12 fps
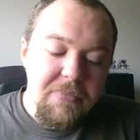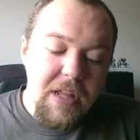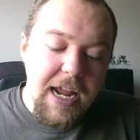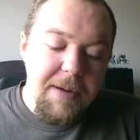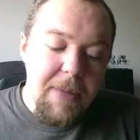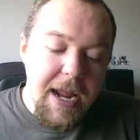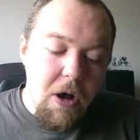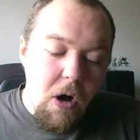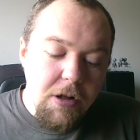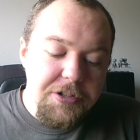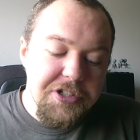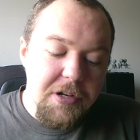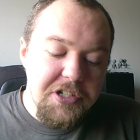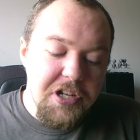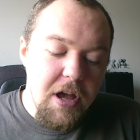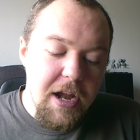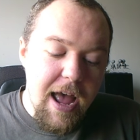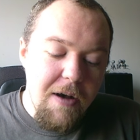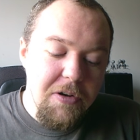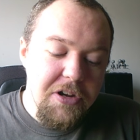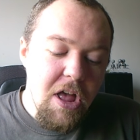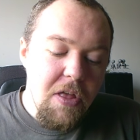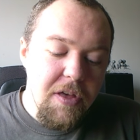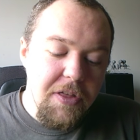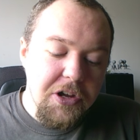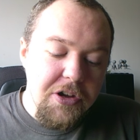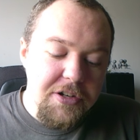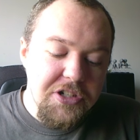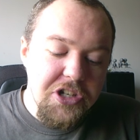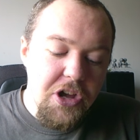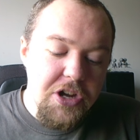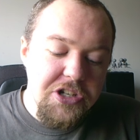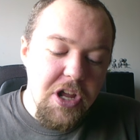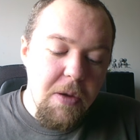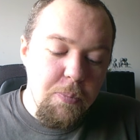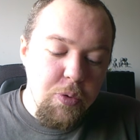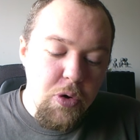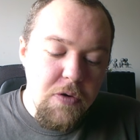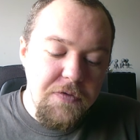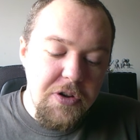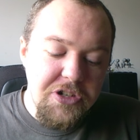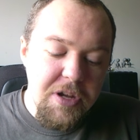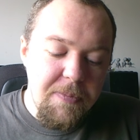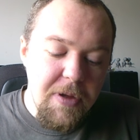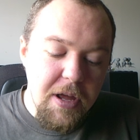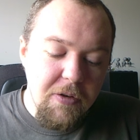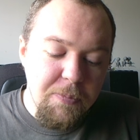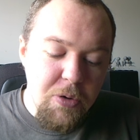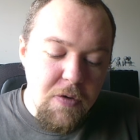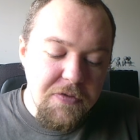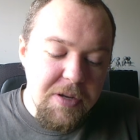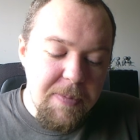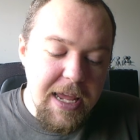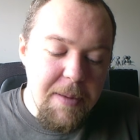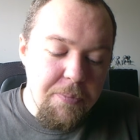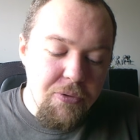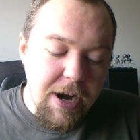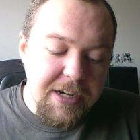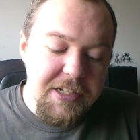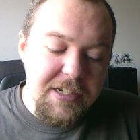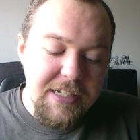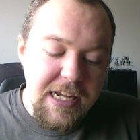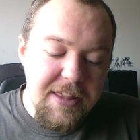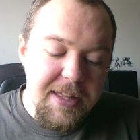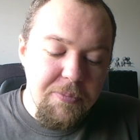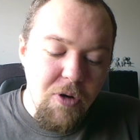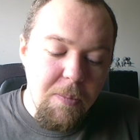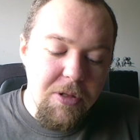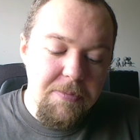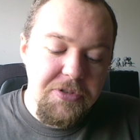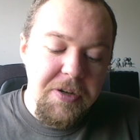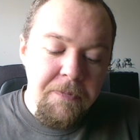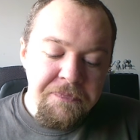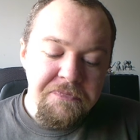It may also turn out that the concerns proved to be Brexit teething problems.